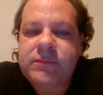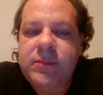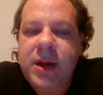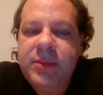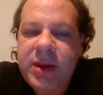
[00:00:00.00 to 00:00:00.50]

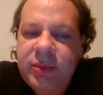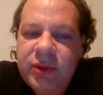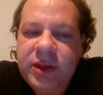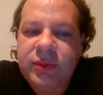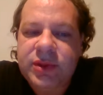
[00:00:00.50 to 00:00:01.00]
My
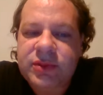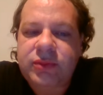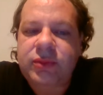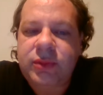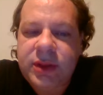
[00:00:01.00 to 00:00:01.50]
memory was
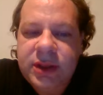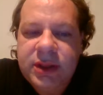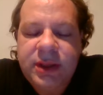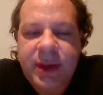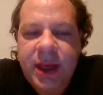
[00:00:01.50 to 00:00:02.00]

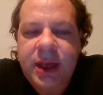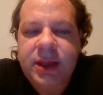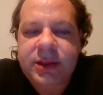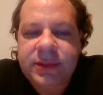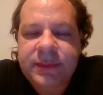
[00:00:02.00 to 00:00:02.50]
really bad.